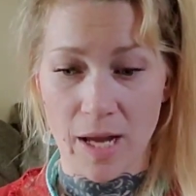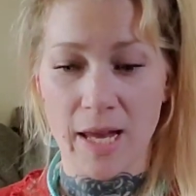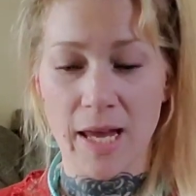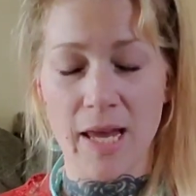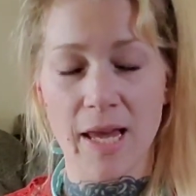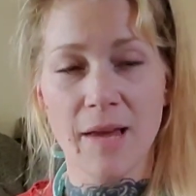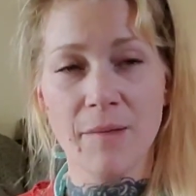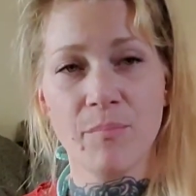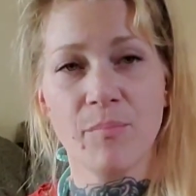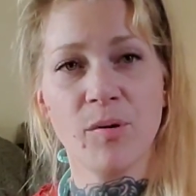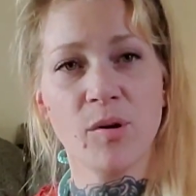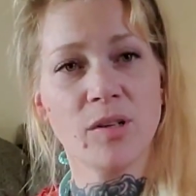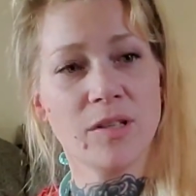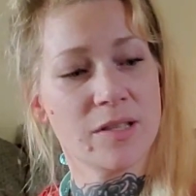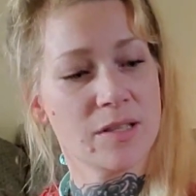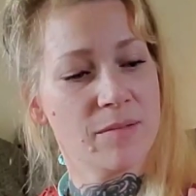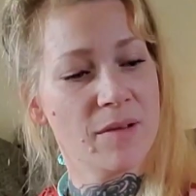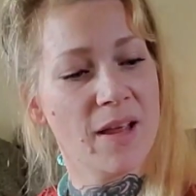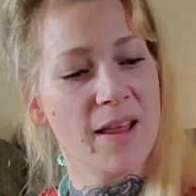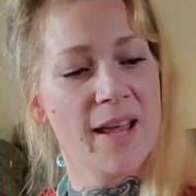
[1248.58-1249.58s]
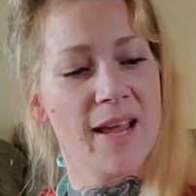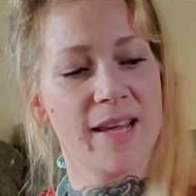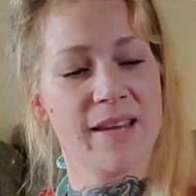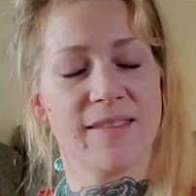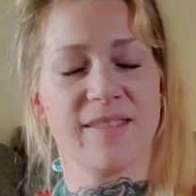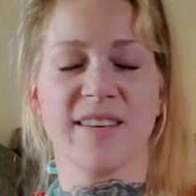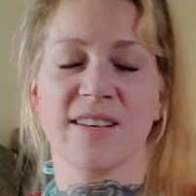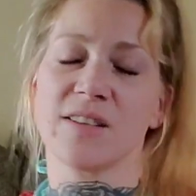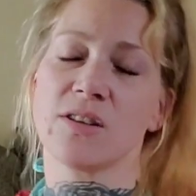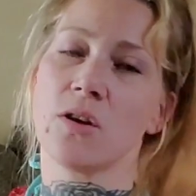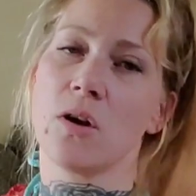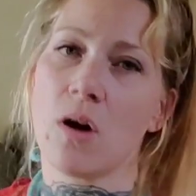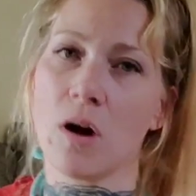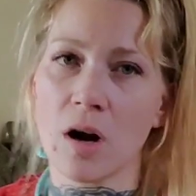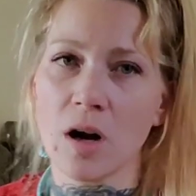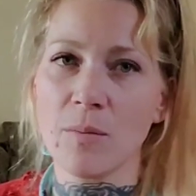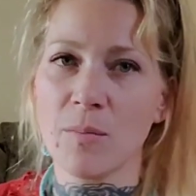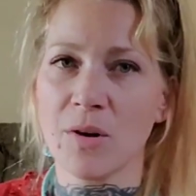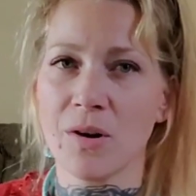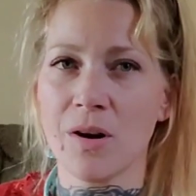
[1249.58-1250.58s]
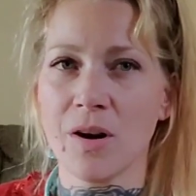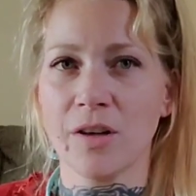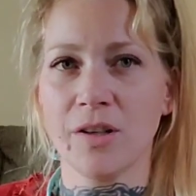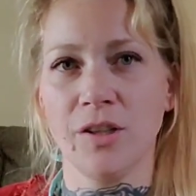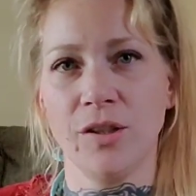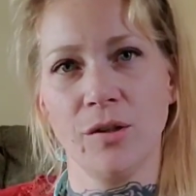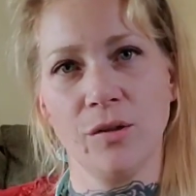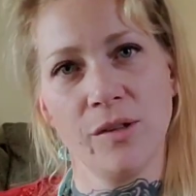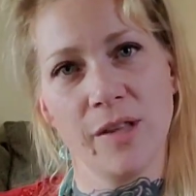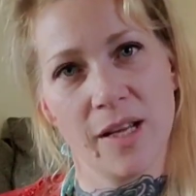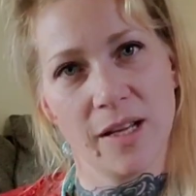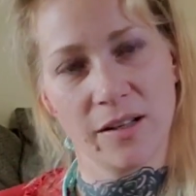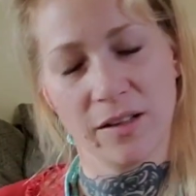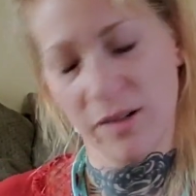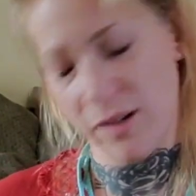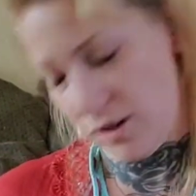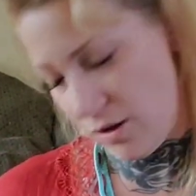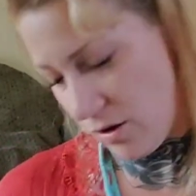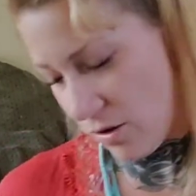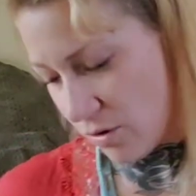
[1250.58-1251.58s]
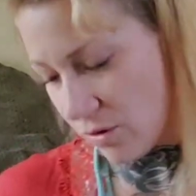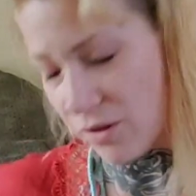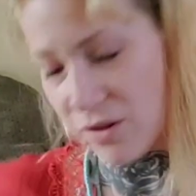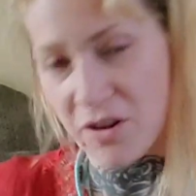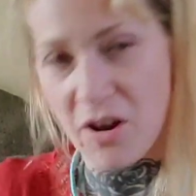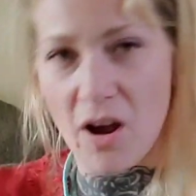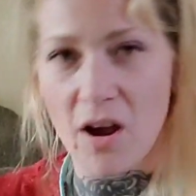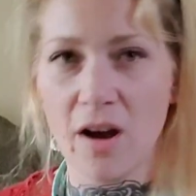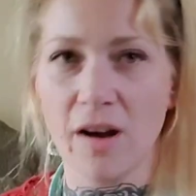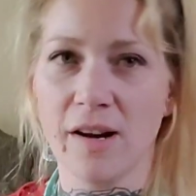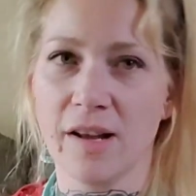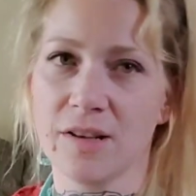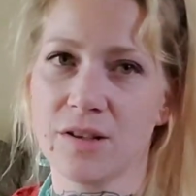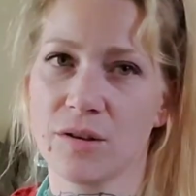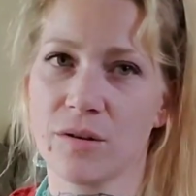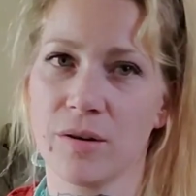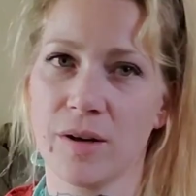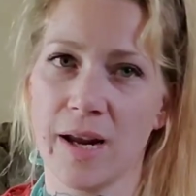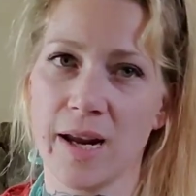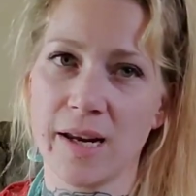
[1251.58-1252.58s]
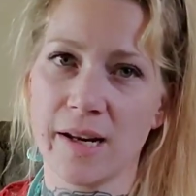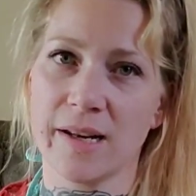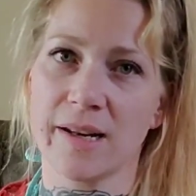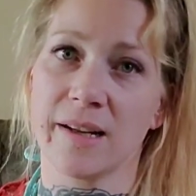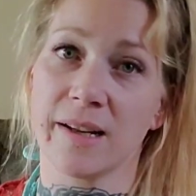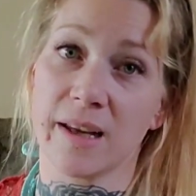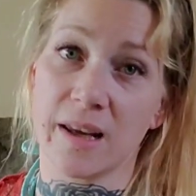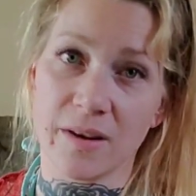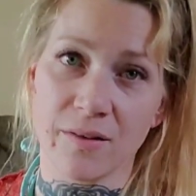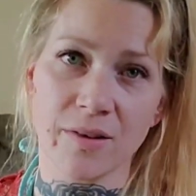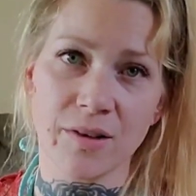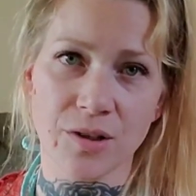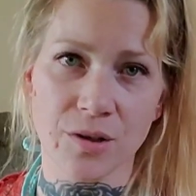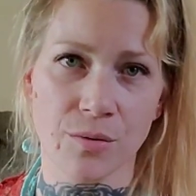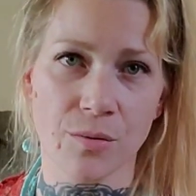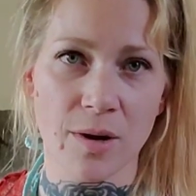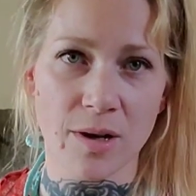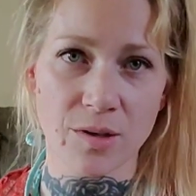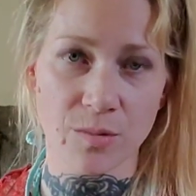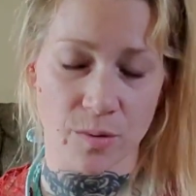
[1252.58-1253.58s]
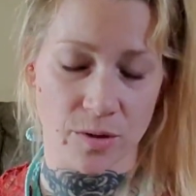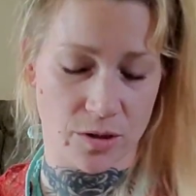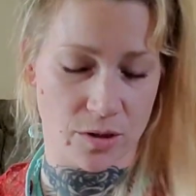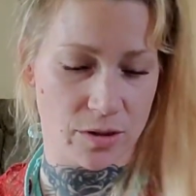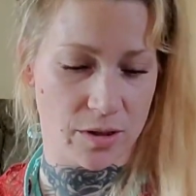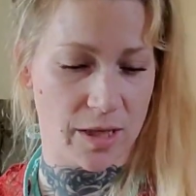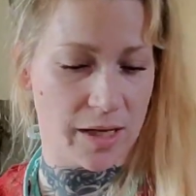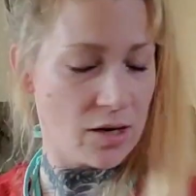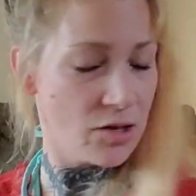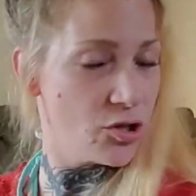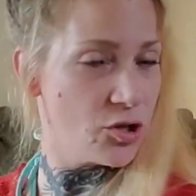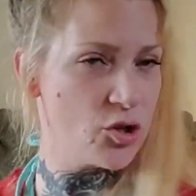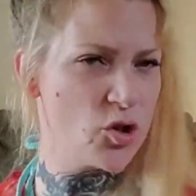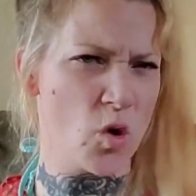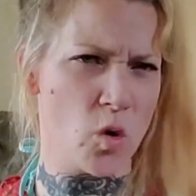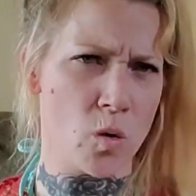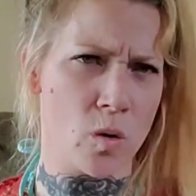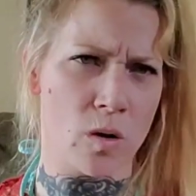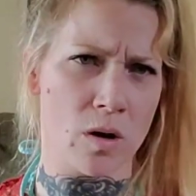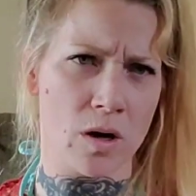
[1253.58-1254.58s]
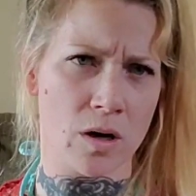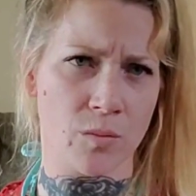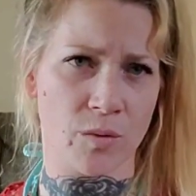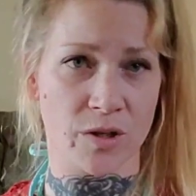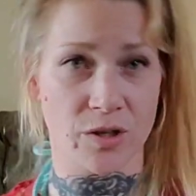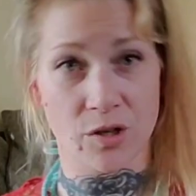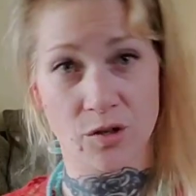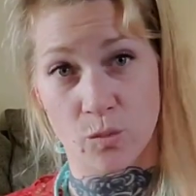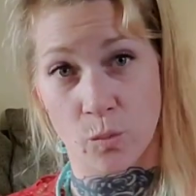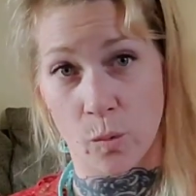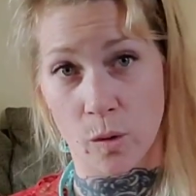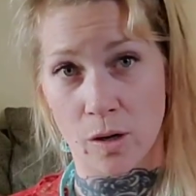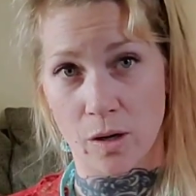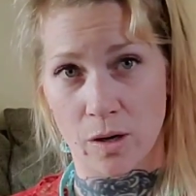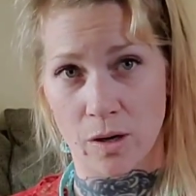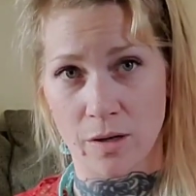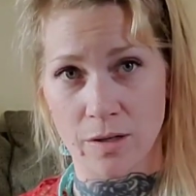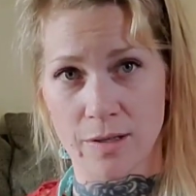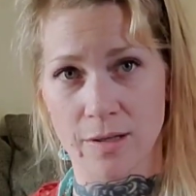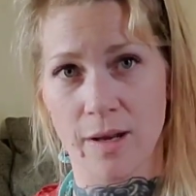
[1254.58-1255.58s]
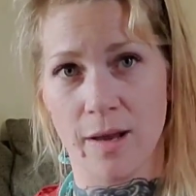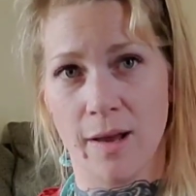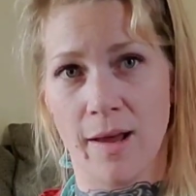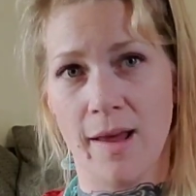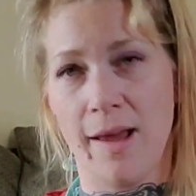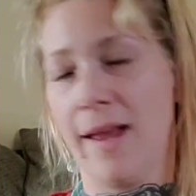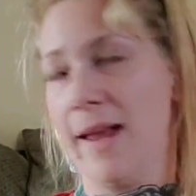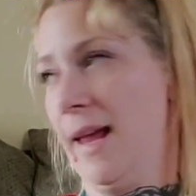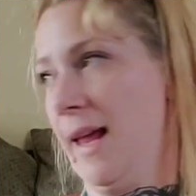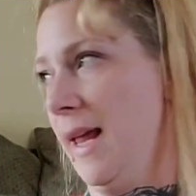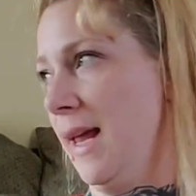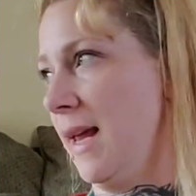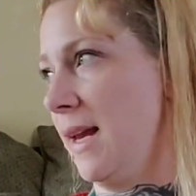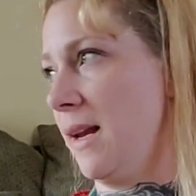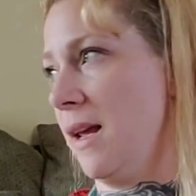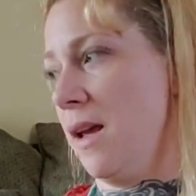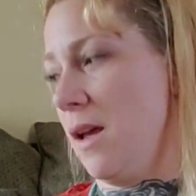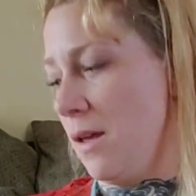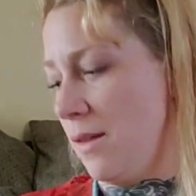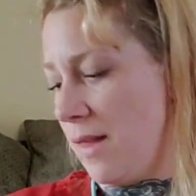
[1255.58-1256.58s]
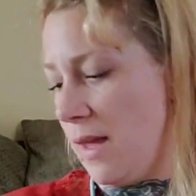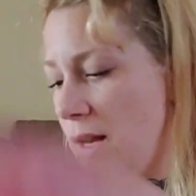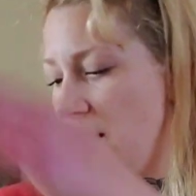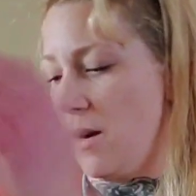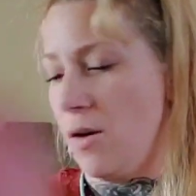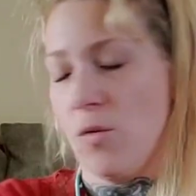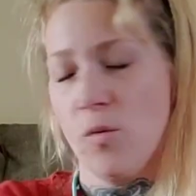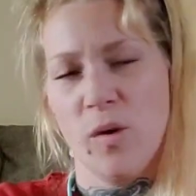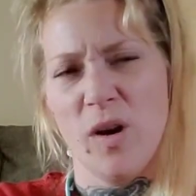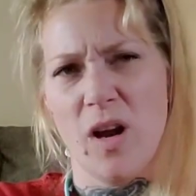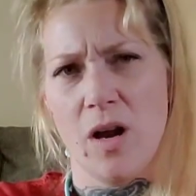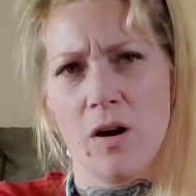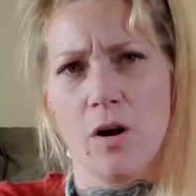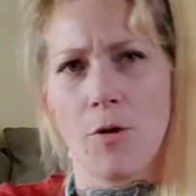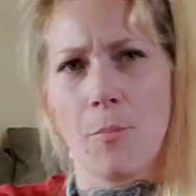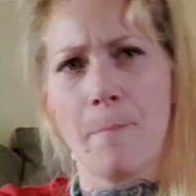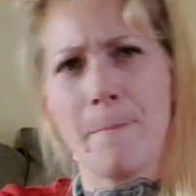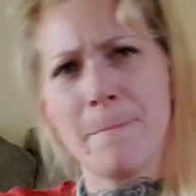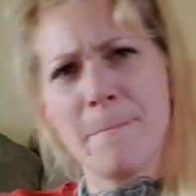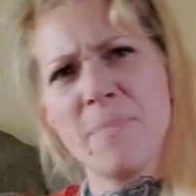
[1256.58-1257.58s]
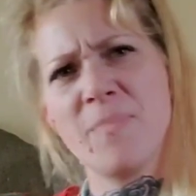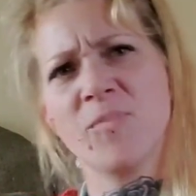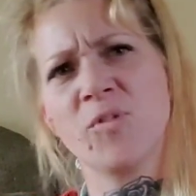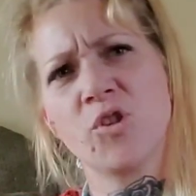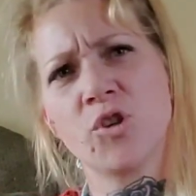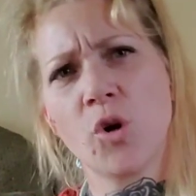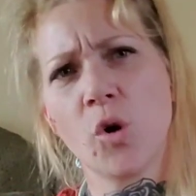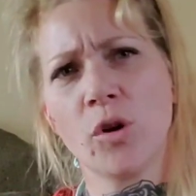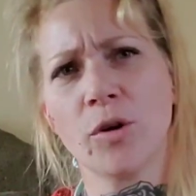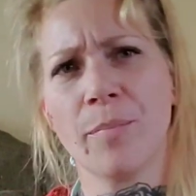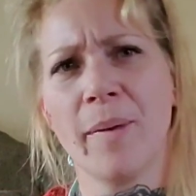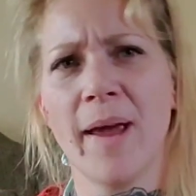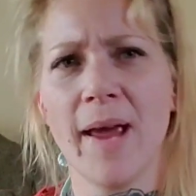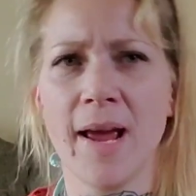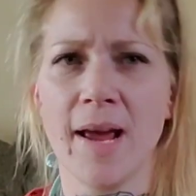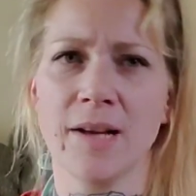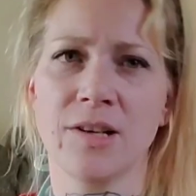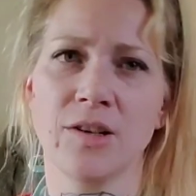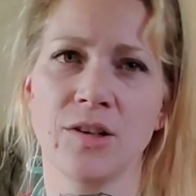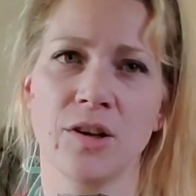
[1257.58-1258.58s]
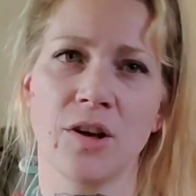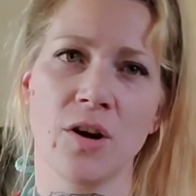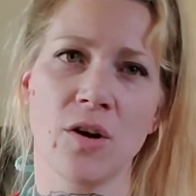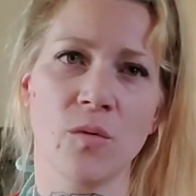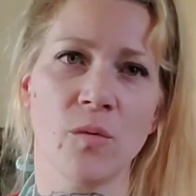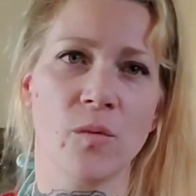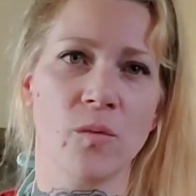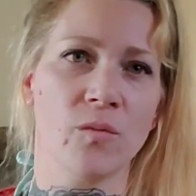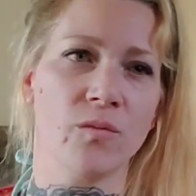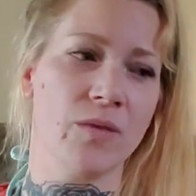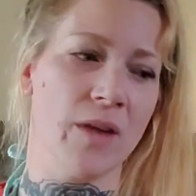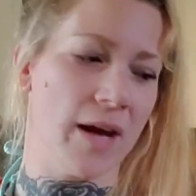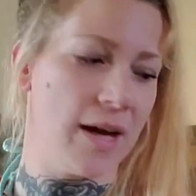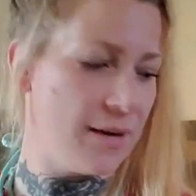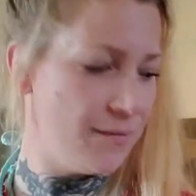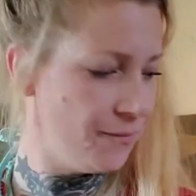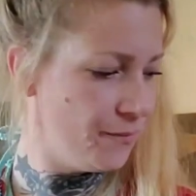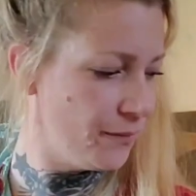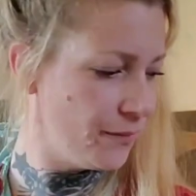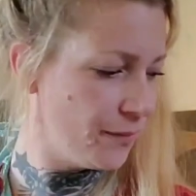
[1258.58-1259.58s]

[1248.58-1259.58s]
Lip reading: It puts like this armor on you that, you know, God has created and given to us, which is like a sword, which is words. And then we got a shoulder pads, you know, like,